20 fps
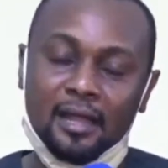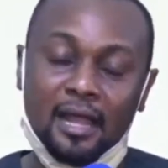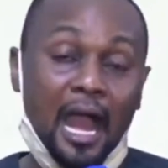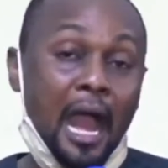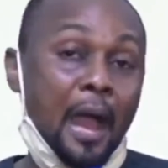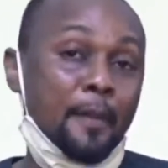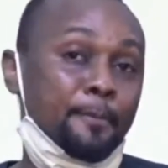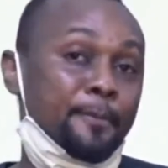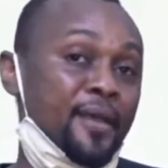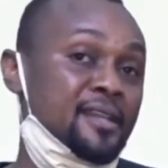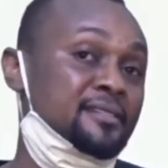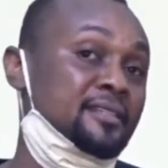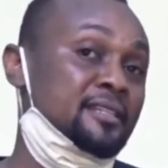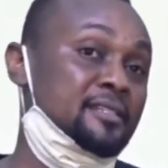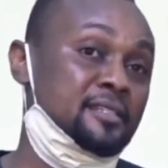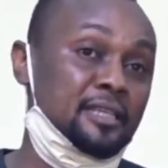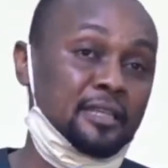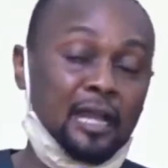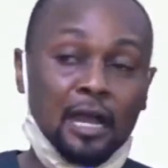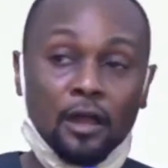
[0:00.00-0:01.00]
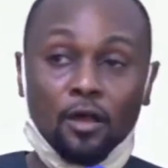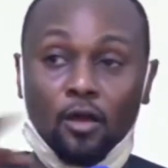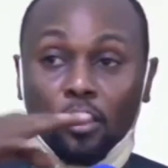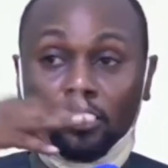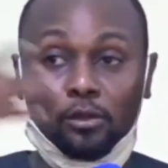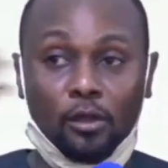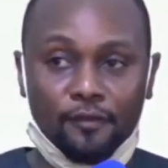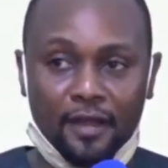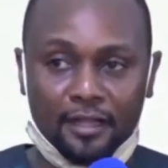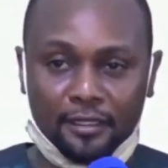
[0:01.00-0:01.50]
I placed the sticker all
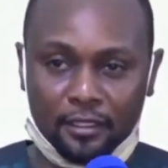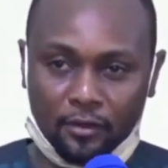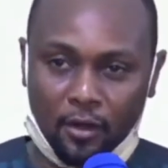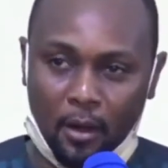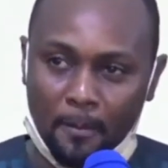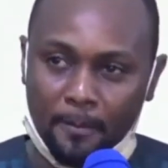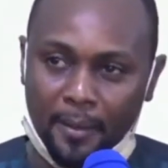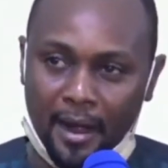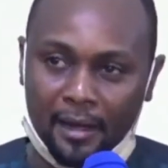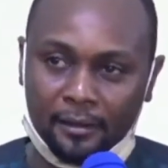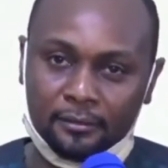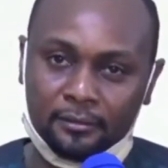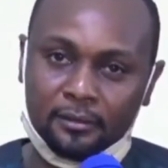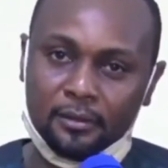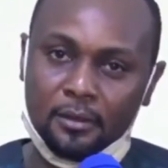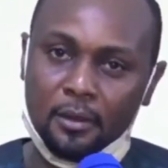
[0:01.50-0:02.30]
over the compound,